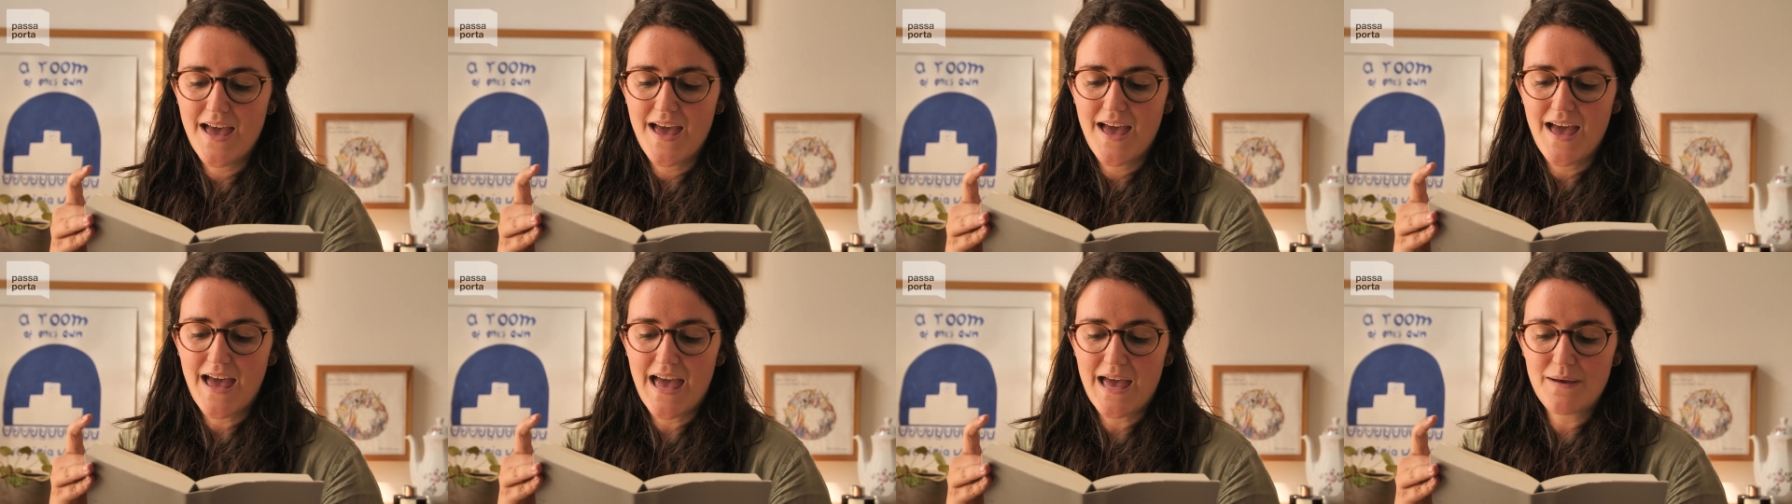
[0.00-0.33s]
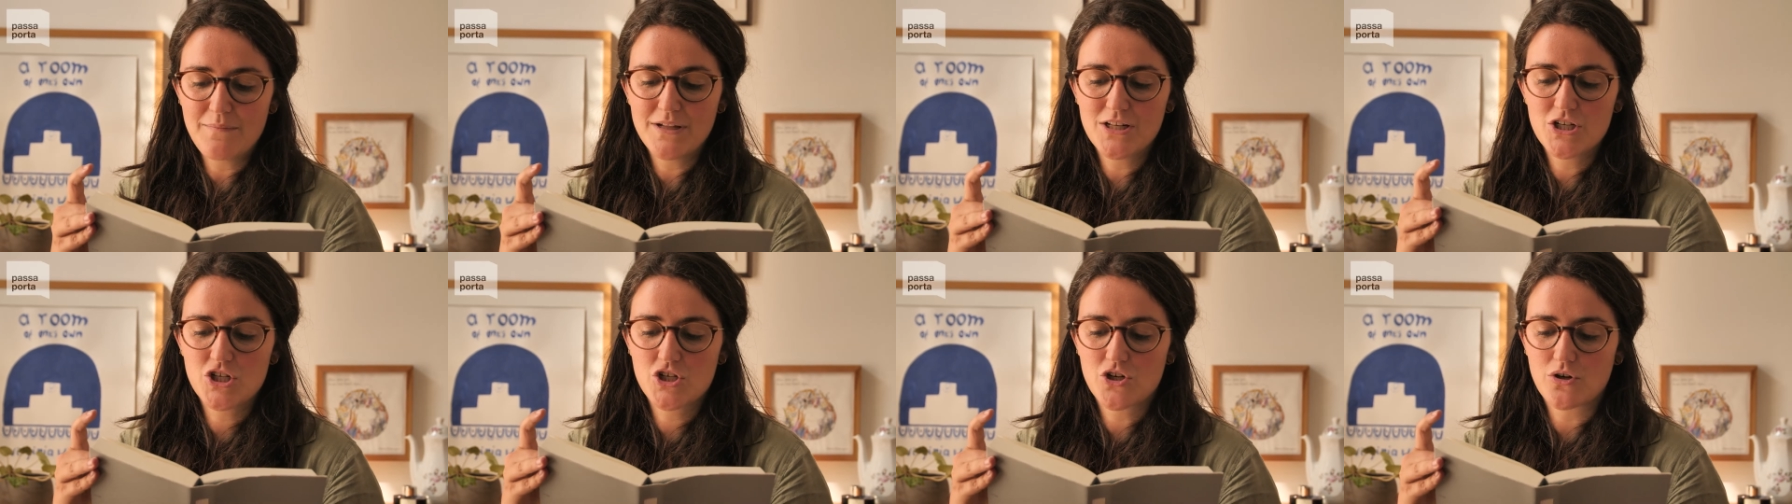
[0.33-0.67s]
am
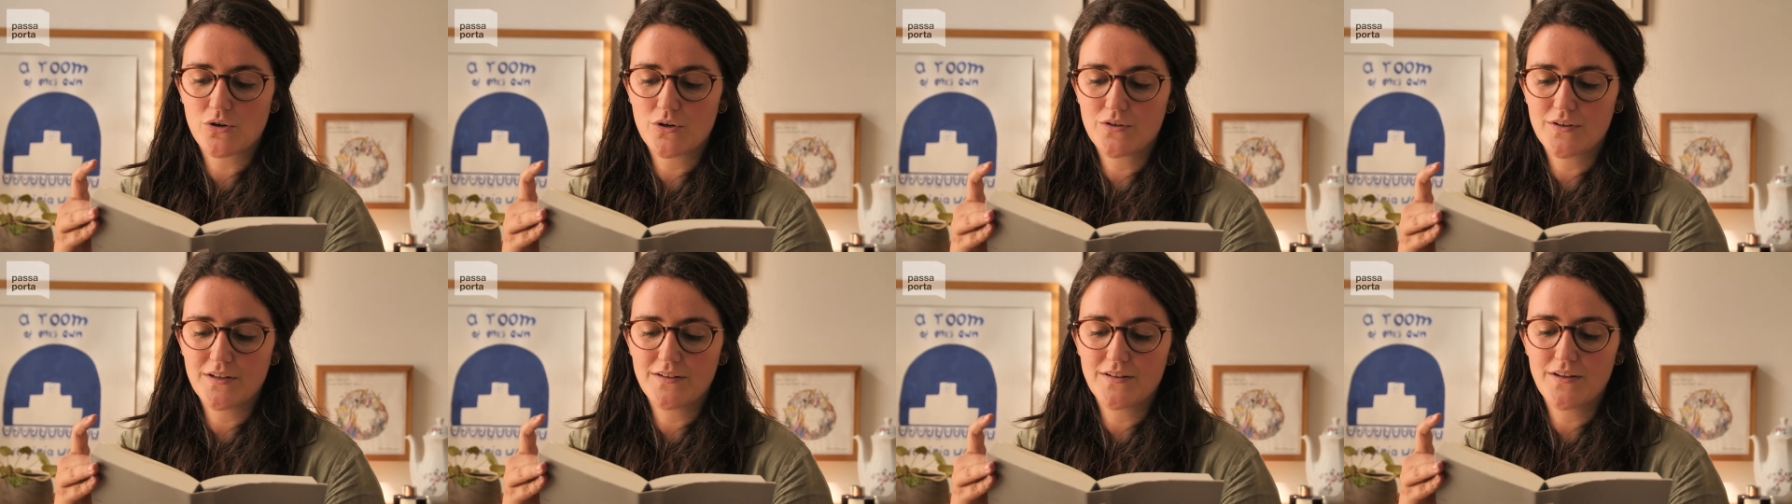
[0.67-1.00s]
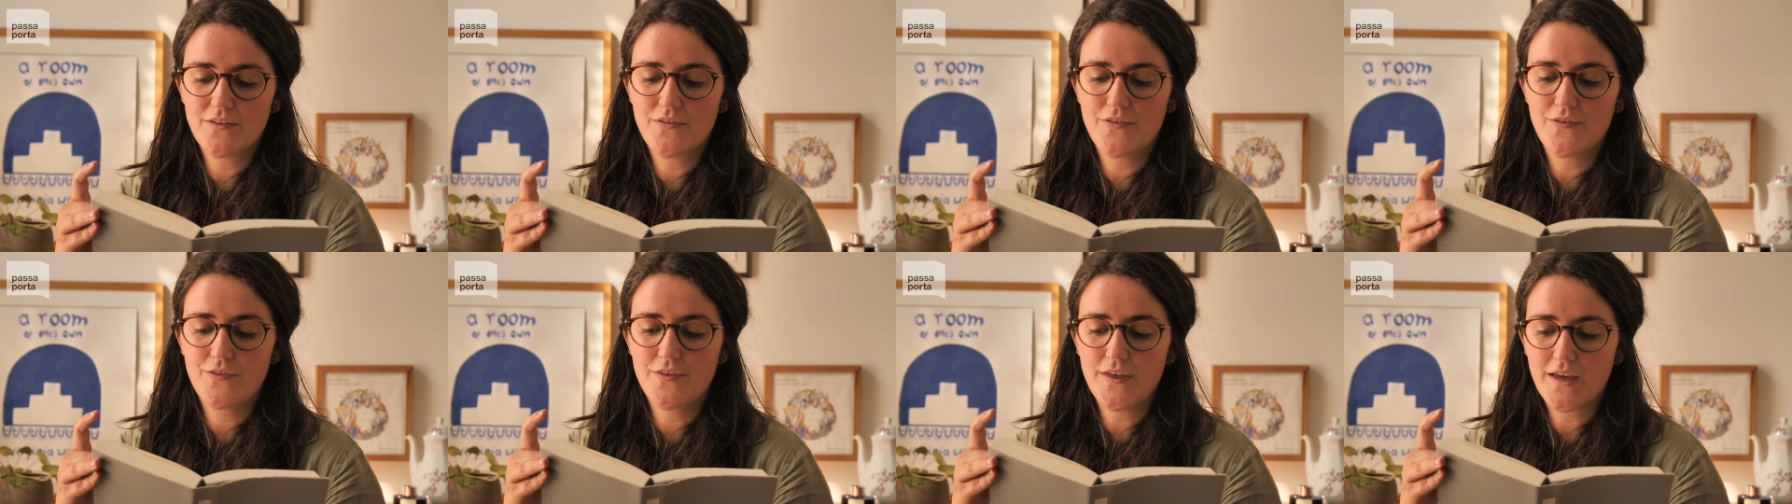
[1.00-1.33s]
in short in the
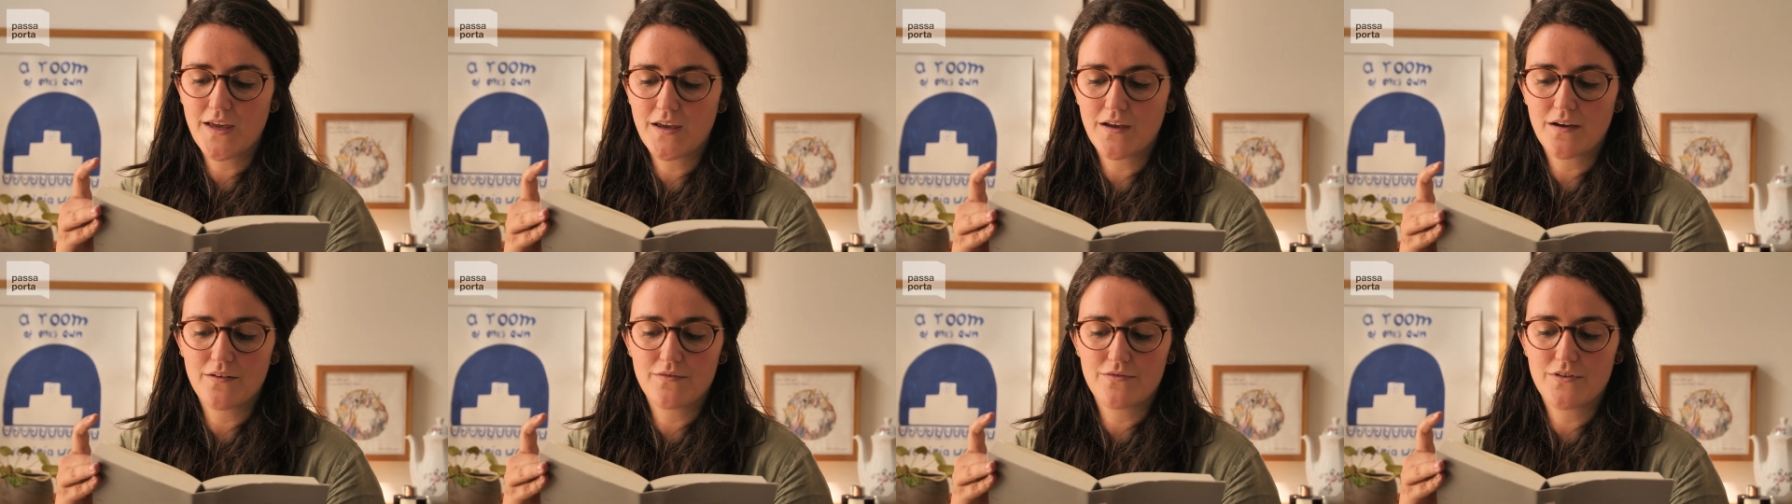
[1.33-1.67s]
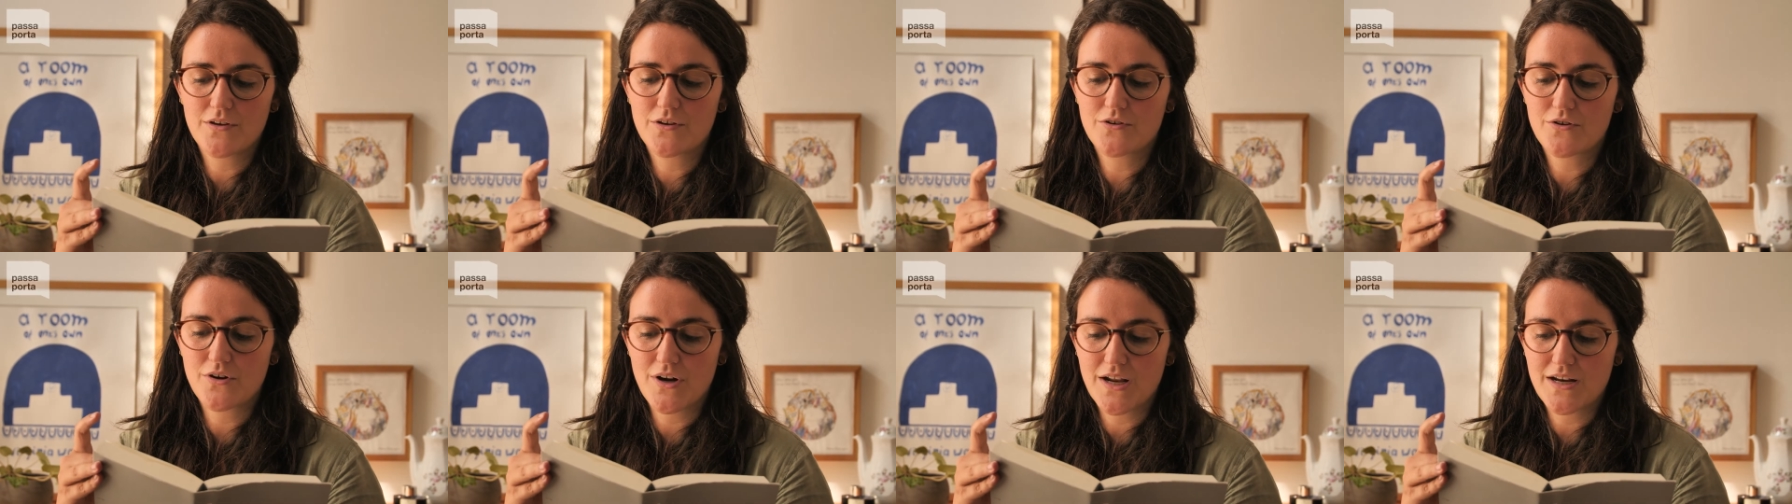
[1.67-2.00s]
thick of the
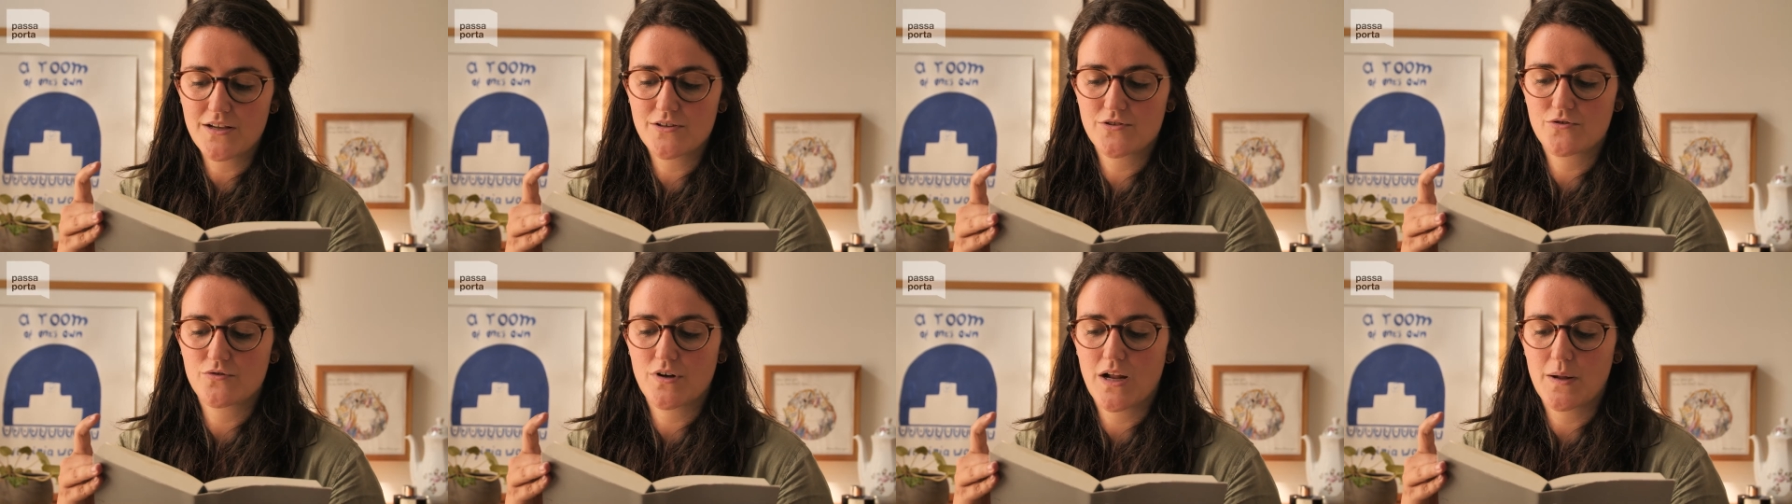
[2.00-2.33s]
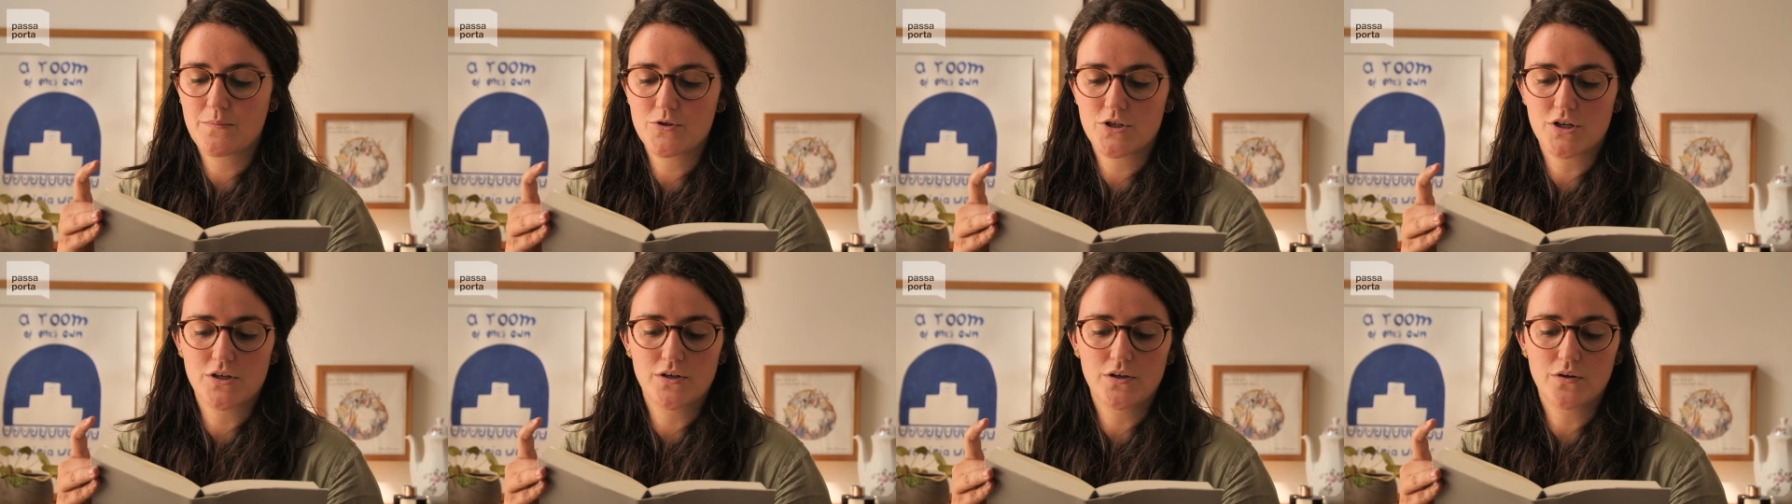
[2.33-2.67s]
greatest
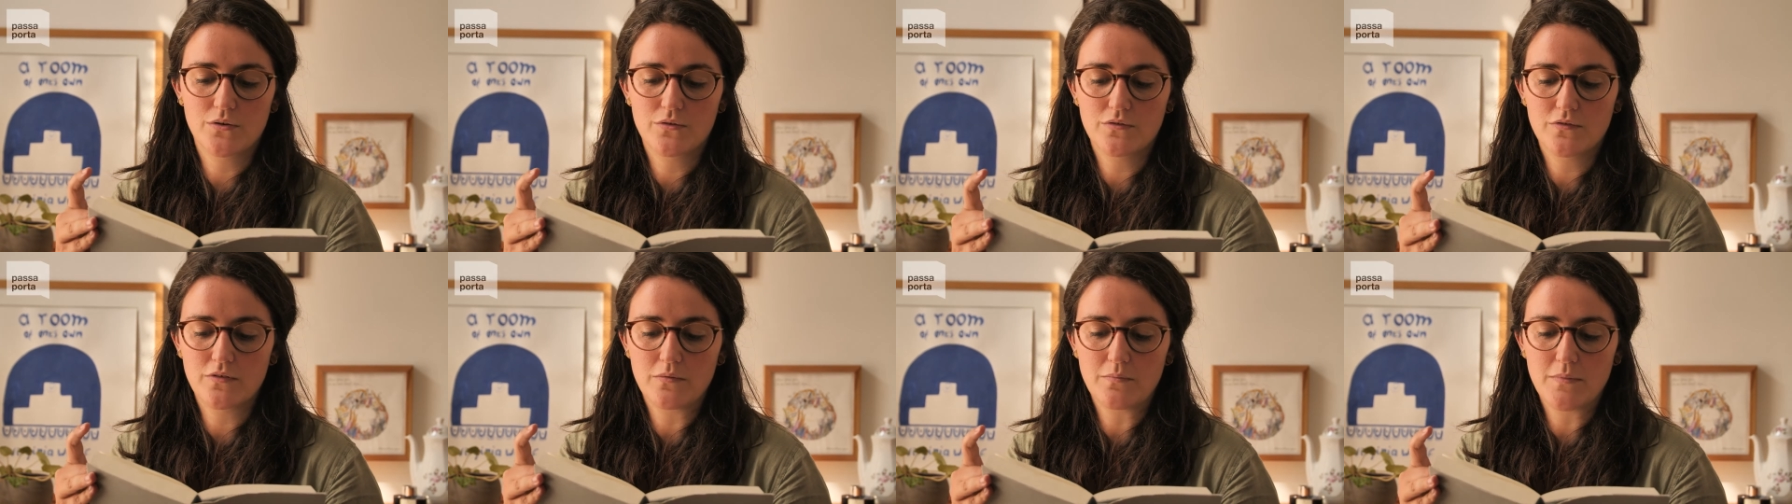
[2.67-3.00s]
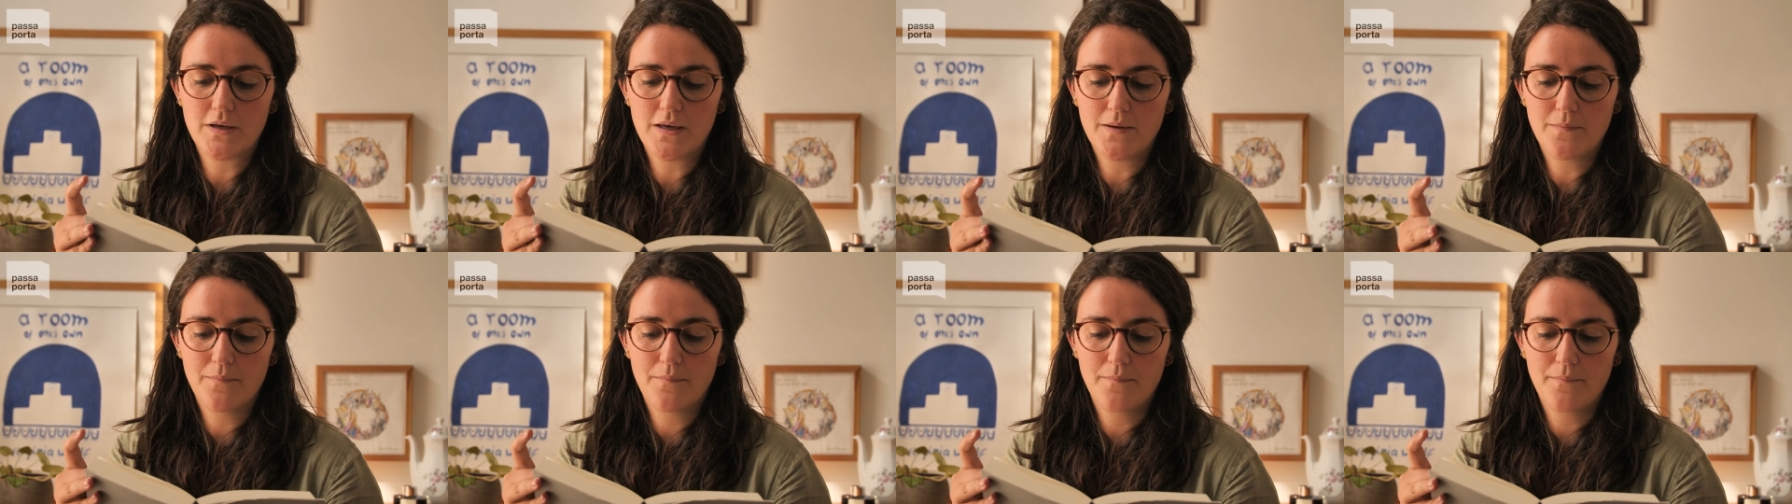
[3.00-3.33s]
rapture known to me,